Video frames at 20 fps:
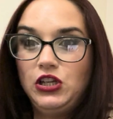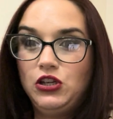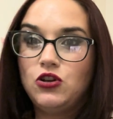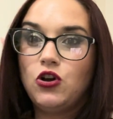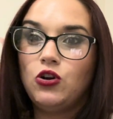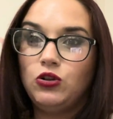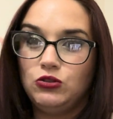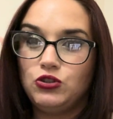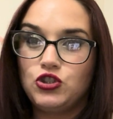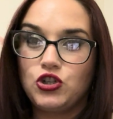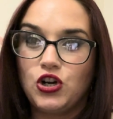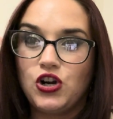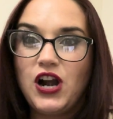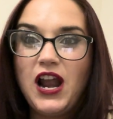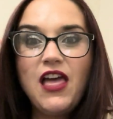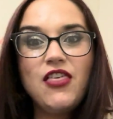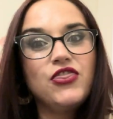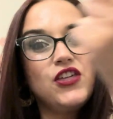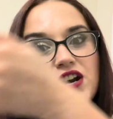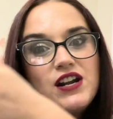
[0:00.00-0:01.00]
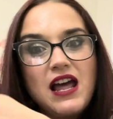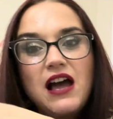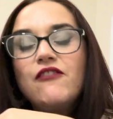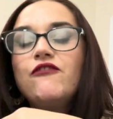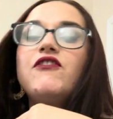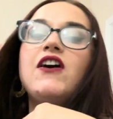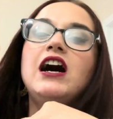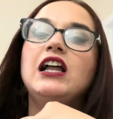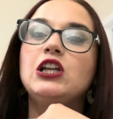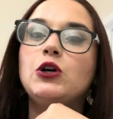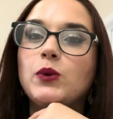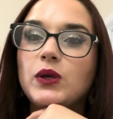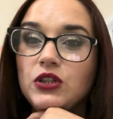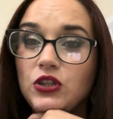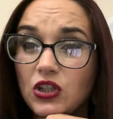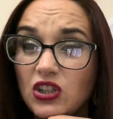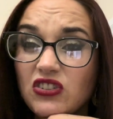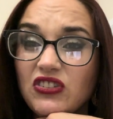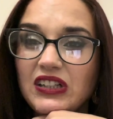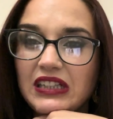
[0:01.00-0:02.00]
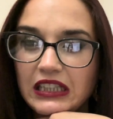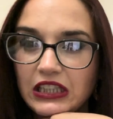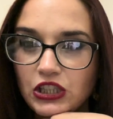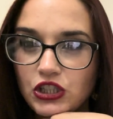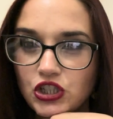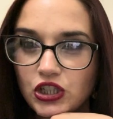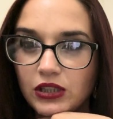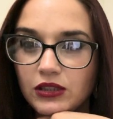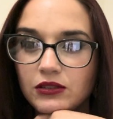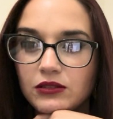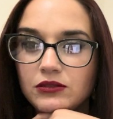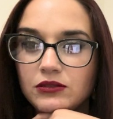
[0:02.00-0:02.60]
culture and they're not following their religion.